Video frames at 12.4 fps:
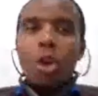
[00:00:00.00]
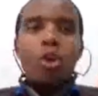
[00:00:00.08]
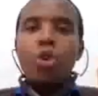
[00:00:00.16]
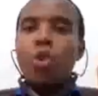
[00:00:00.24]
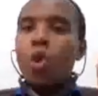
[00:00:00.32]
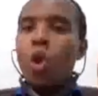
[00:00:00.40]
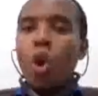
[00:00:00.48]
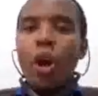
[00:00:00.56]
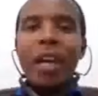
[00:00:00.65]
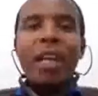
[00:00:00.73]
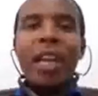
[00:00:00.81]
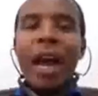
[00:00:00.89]
You
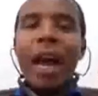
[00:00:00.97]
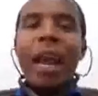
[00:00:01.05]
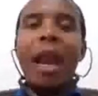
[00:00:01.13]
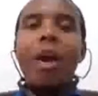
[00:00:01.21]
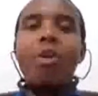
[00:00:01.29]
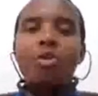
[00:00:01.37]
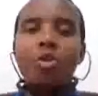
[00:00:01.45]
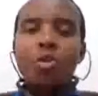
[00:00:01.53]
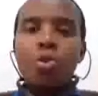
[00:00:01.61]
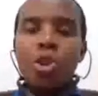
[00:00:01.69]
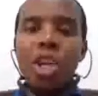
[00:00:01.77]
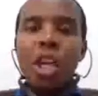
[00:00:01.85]
only are allowed
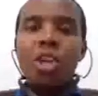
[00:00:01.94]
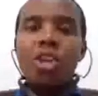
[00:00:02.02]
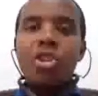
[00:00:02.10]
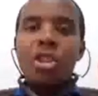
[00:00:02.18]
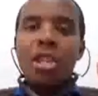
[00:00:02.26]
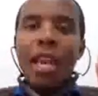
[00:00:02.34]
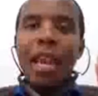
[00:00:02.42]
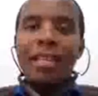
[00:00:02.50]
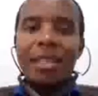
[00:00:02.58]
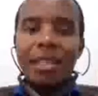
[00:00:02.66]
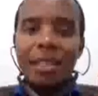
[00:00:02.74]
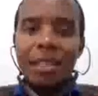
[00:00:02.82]
to change the
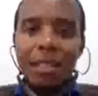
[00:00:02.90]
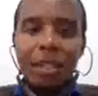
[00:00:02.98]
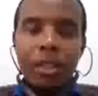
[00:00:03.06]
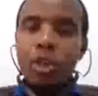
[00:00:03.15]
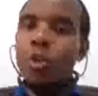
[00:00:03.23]
license disc.